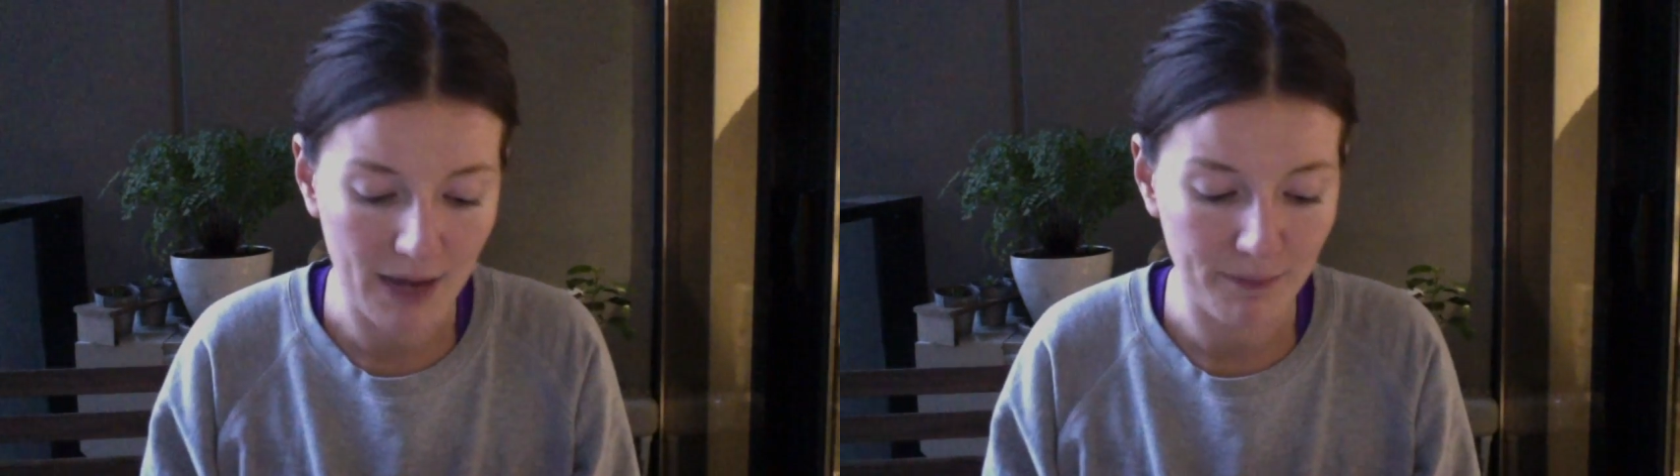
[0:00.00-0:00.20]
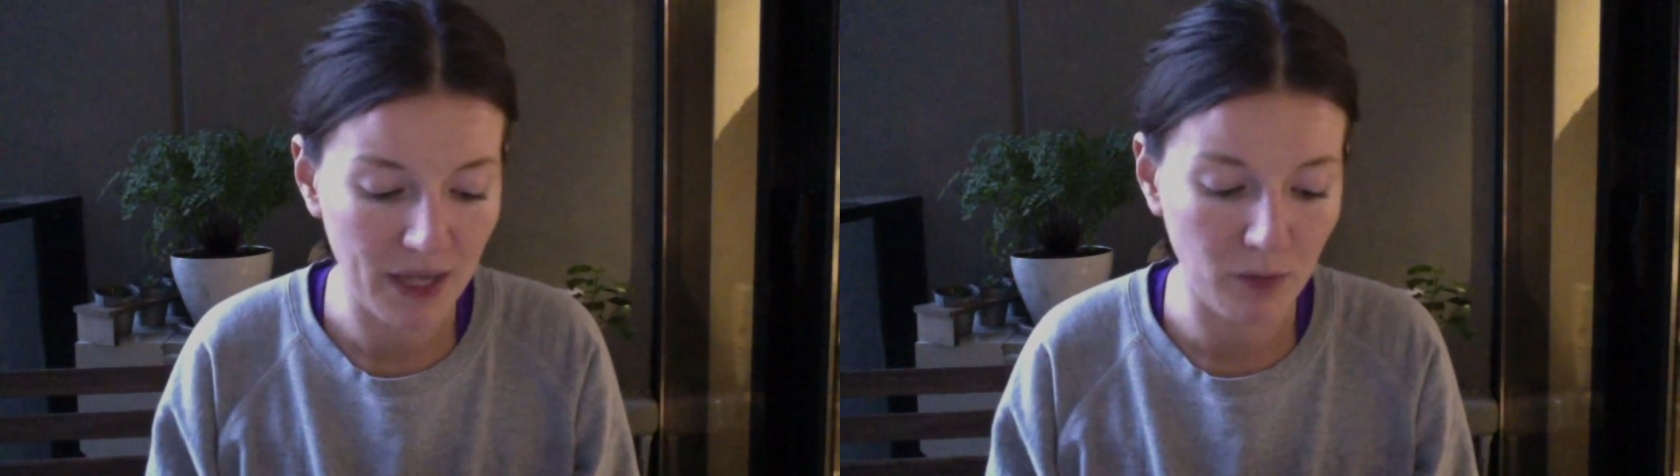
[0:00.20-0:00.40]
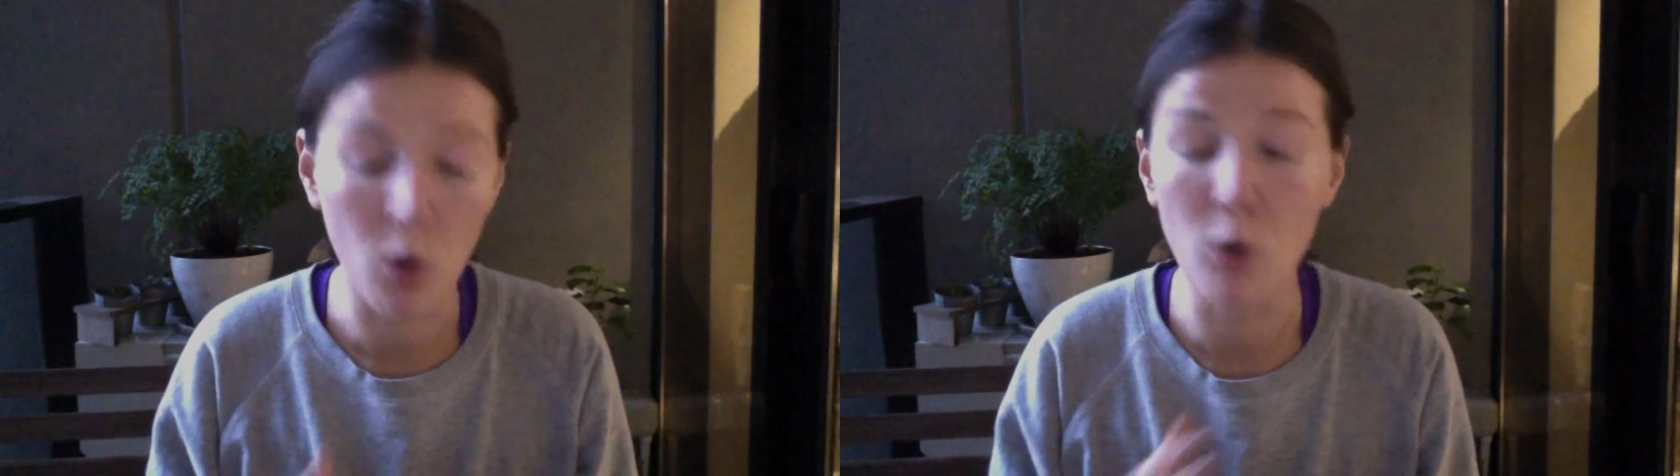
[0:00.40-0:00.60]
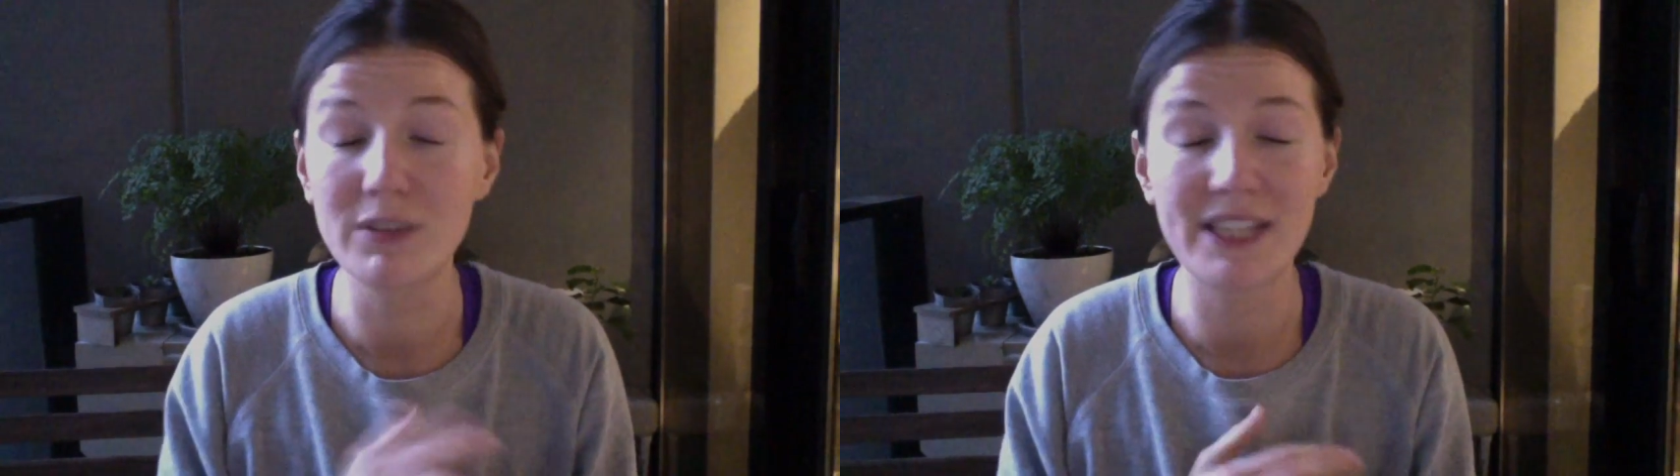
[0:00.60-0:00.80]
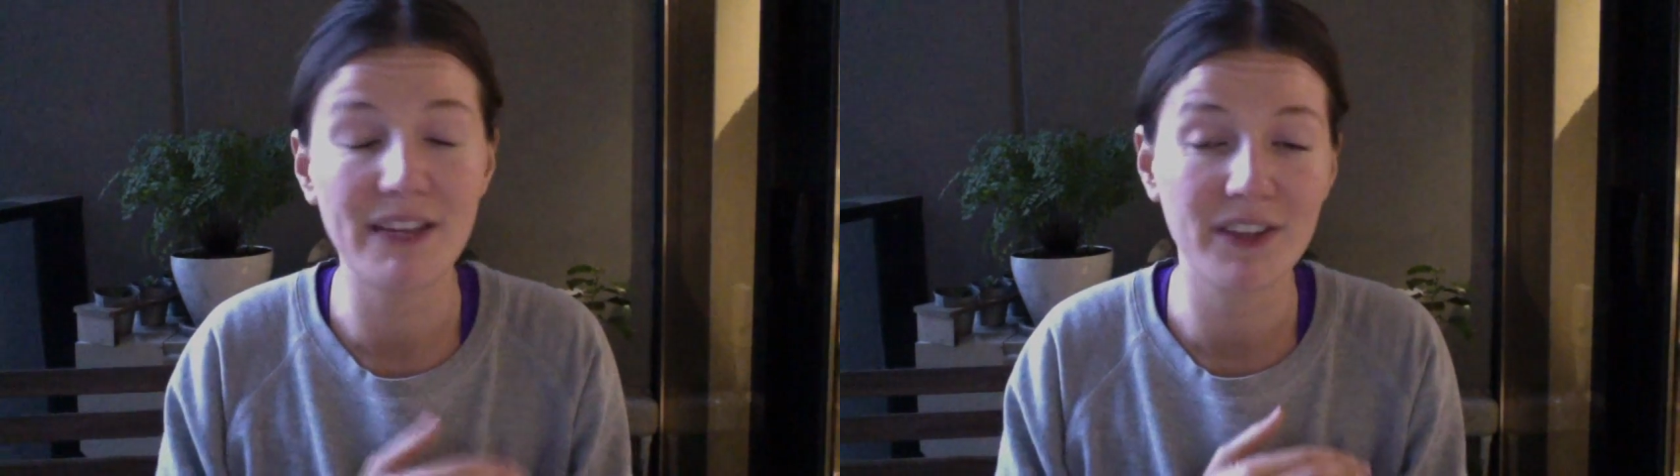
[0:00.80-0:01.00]
They were all
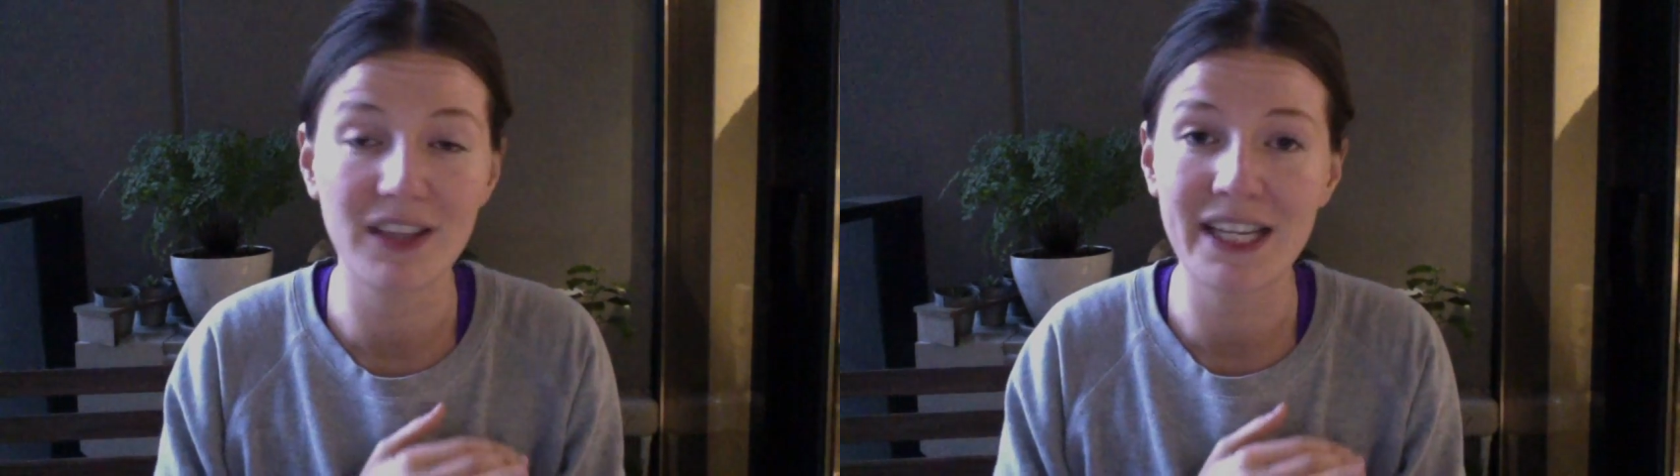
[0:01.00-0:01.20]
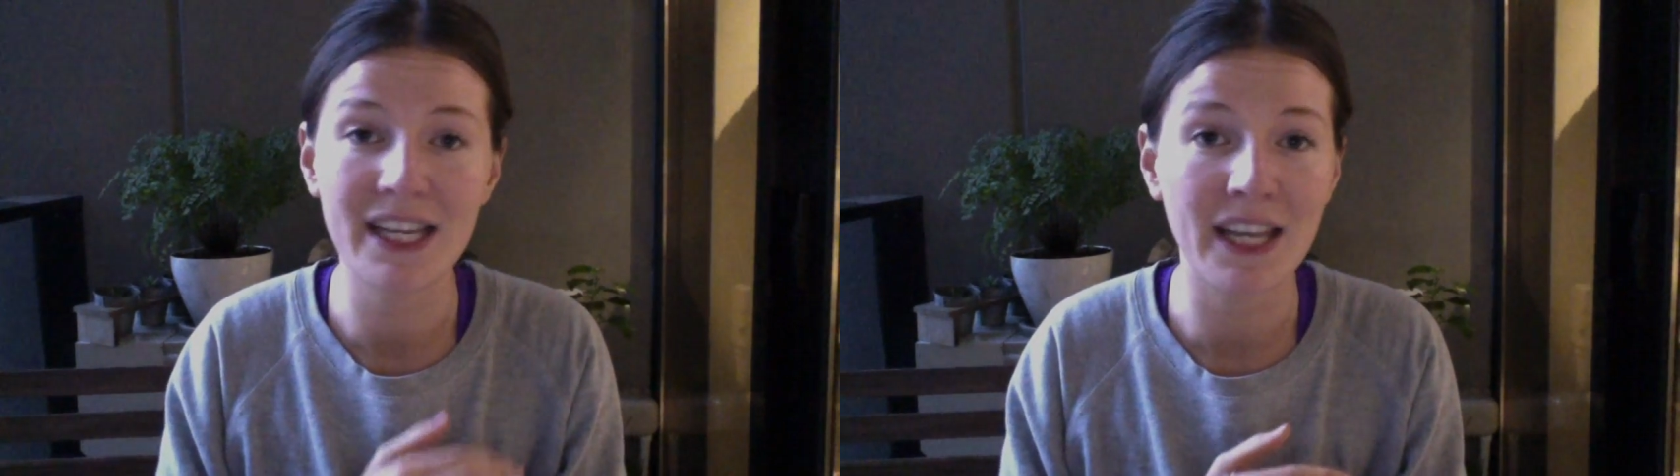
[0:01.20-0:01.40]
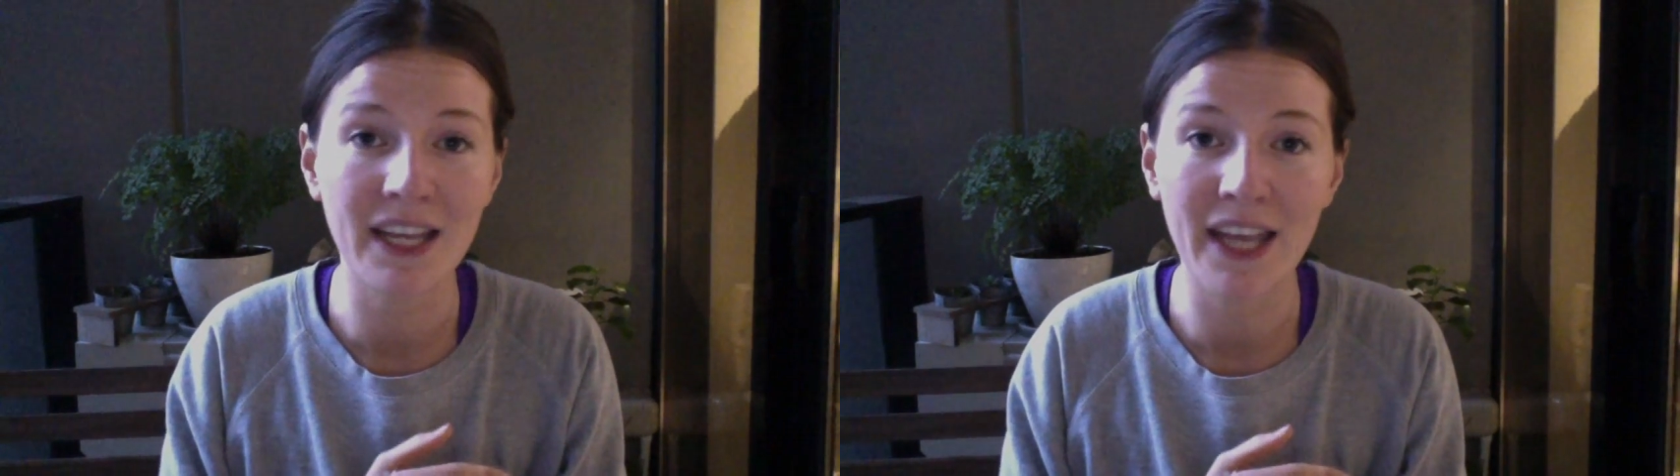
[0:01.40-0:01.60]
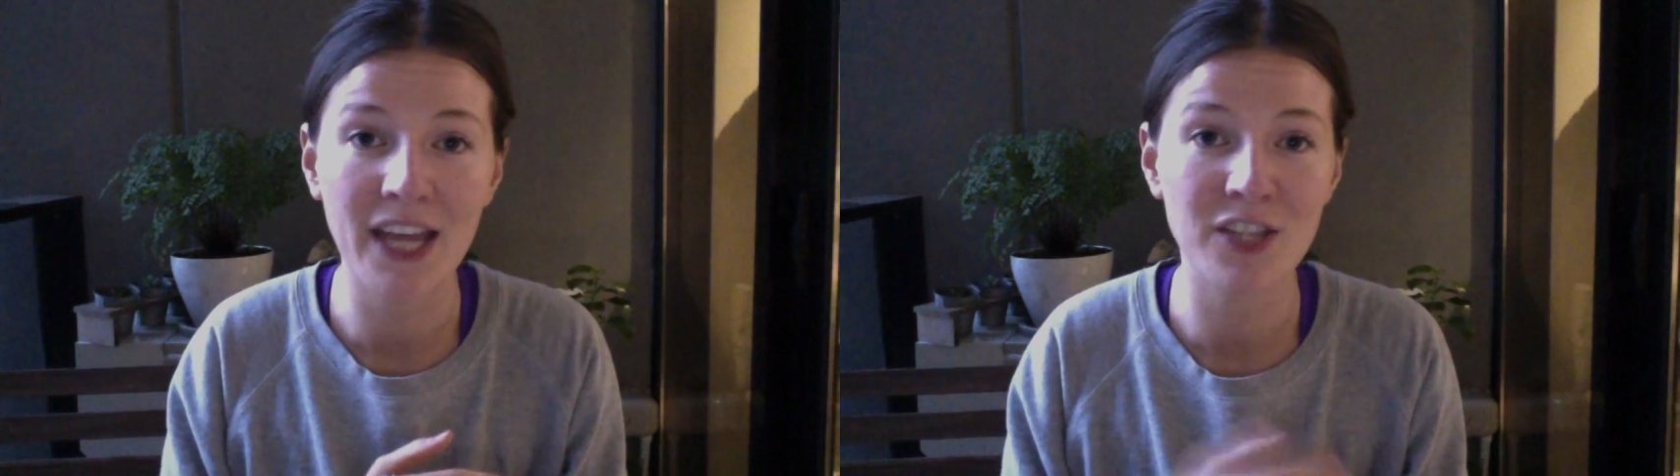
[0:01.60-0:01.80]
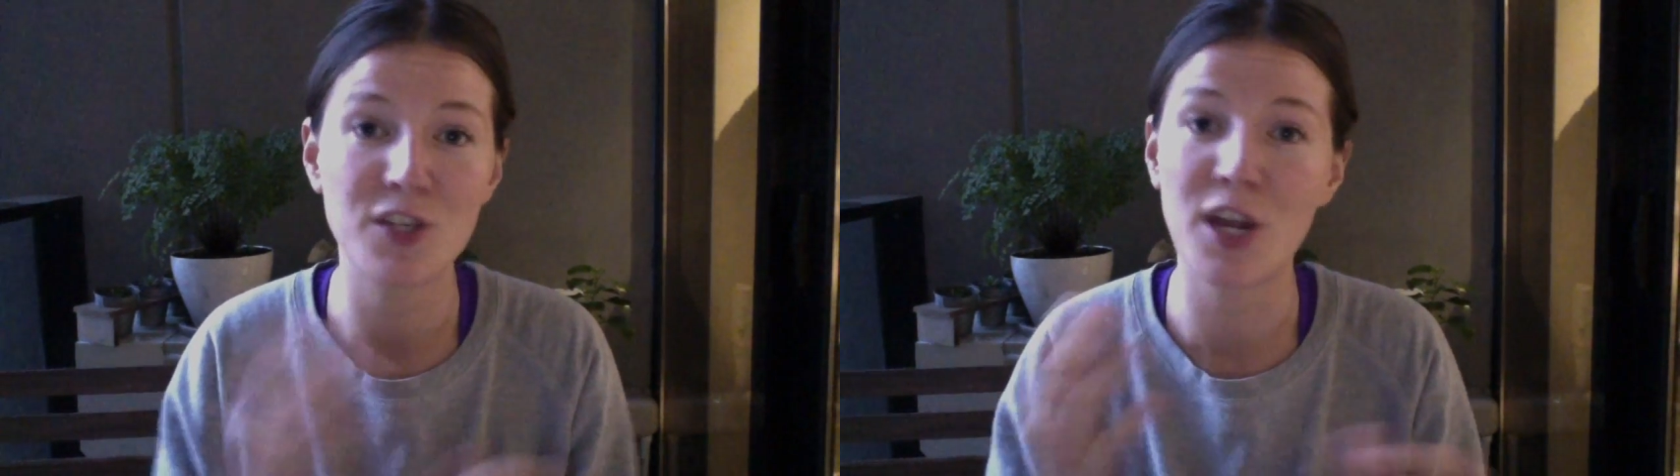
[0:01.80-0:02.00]
definitely
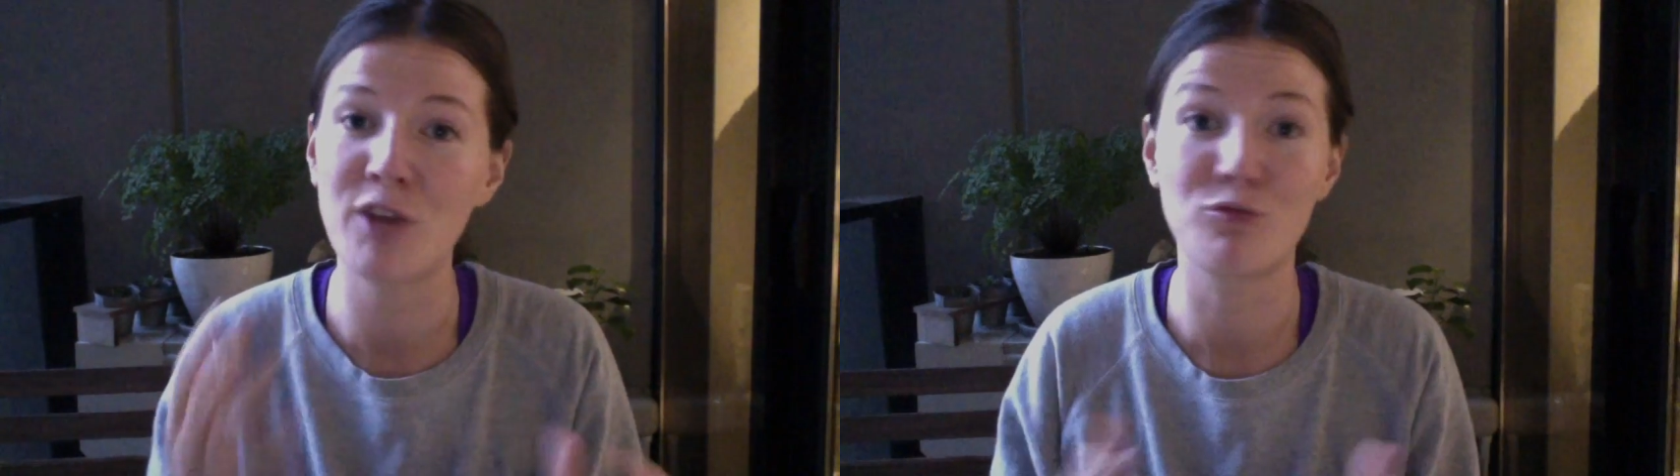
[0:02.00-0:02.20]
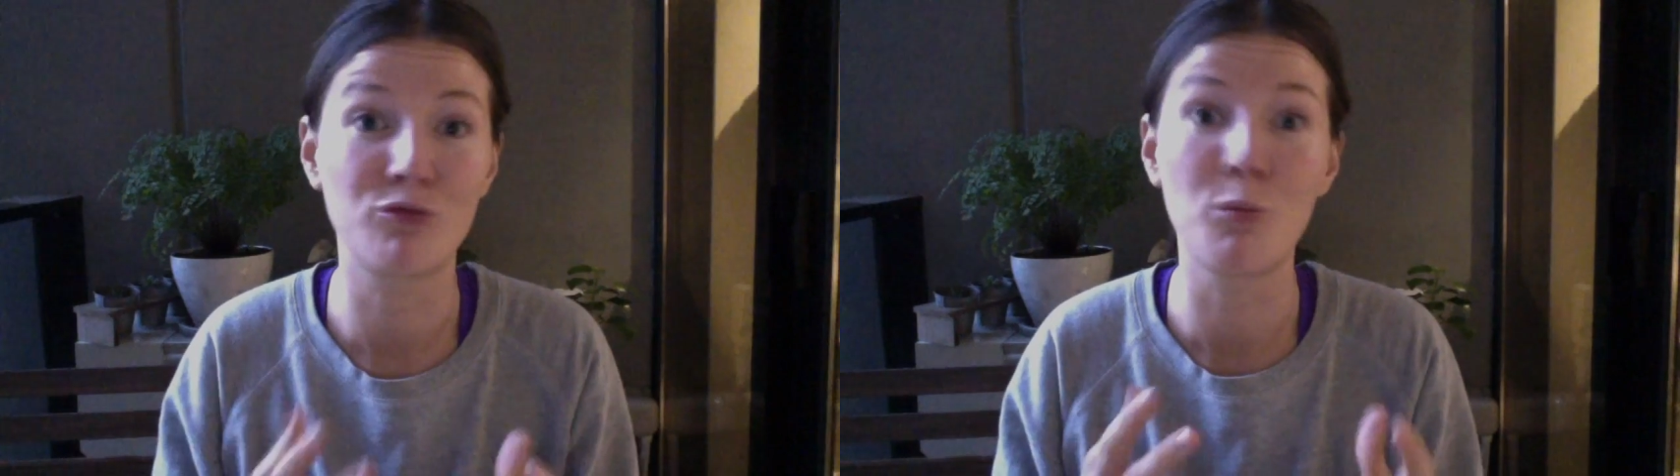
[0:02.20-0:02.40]
engaged and